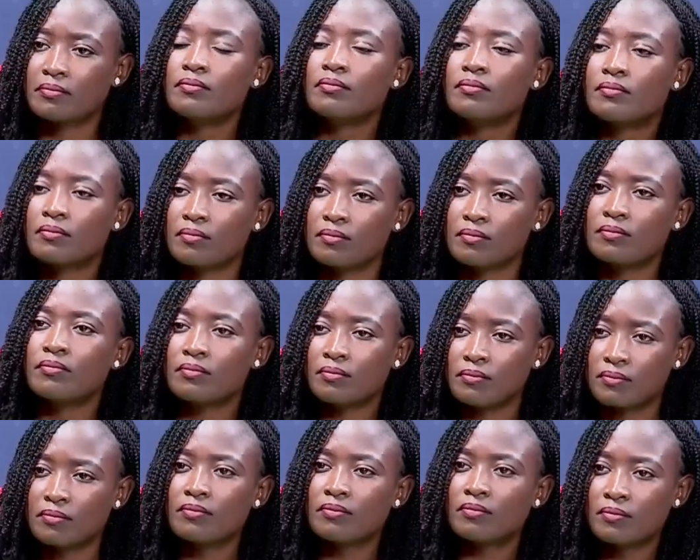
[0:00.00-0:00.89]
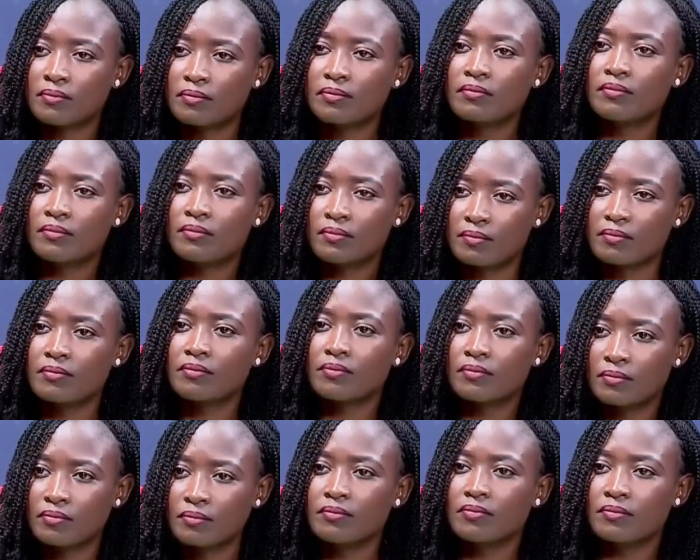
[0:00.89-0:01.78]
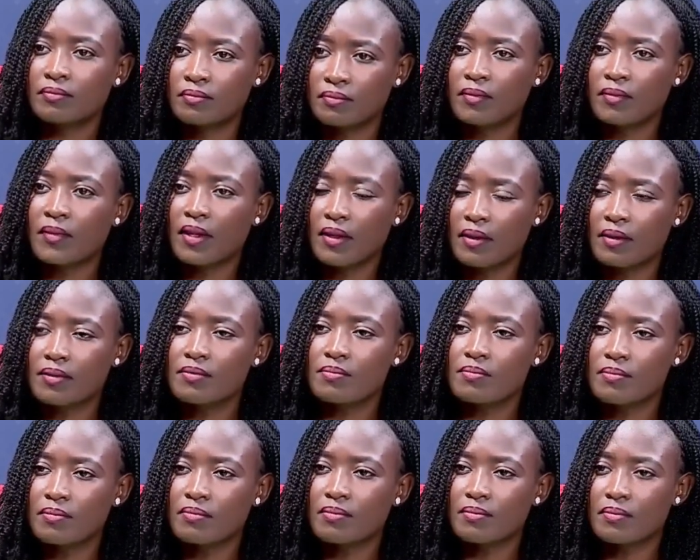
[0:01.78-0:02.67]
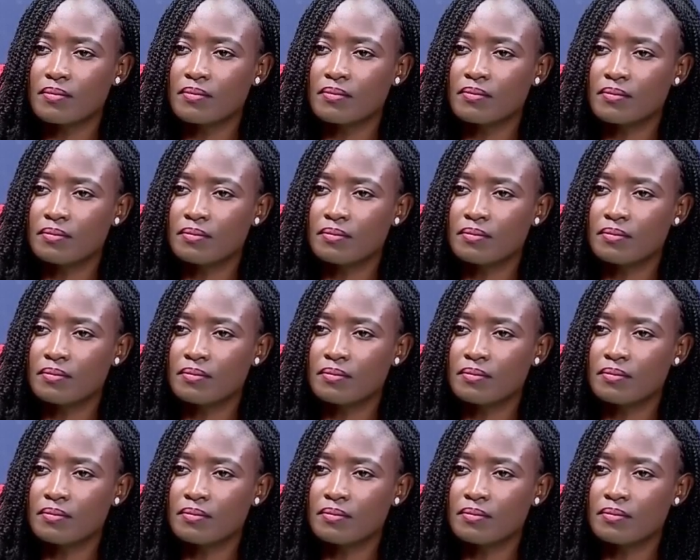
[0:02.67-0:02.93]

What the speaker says: can pay for the bed for most hospitals in the